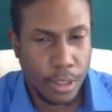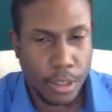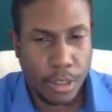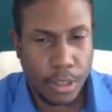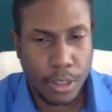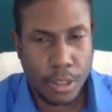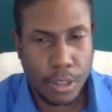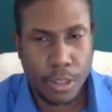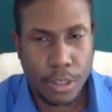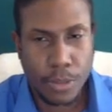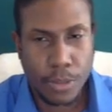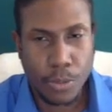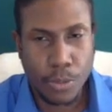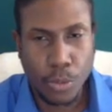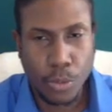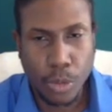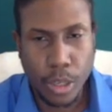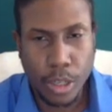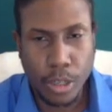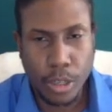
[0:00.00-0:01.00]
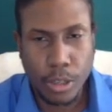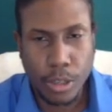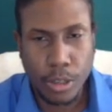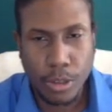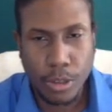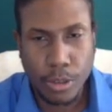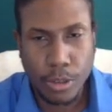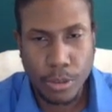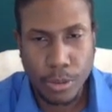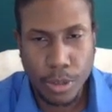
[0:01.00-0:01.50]
it's well
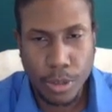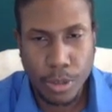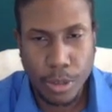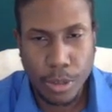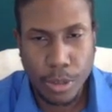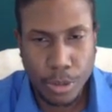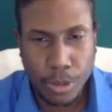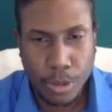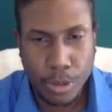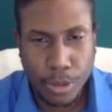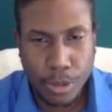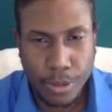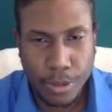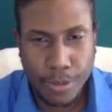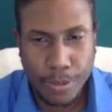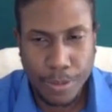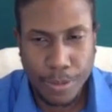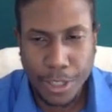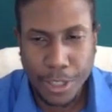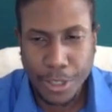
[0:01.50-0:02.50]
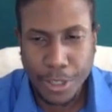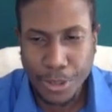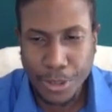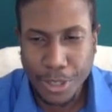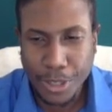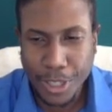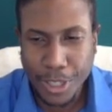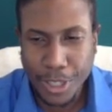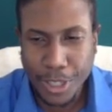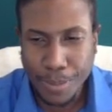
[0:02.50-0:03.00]
worth it. My
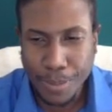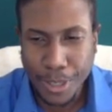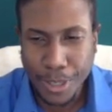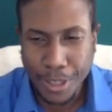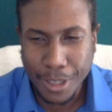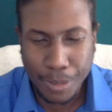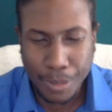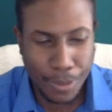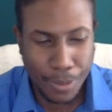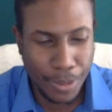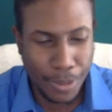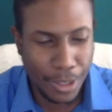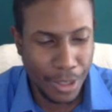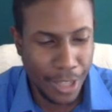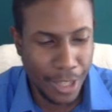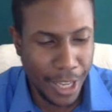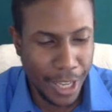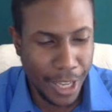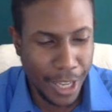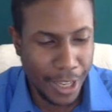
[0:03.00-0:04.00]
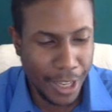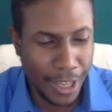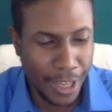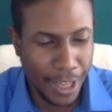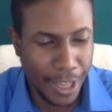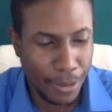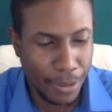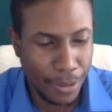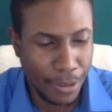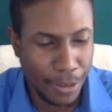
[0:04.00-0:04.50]
shorthand math might be lacking, but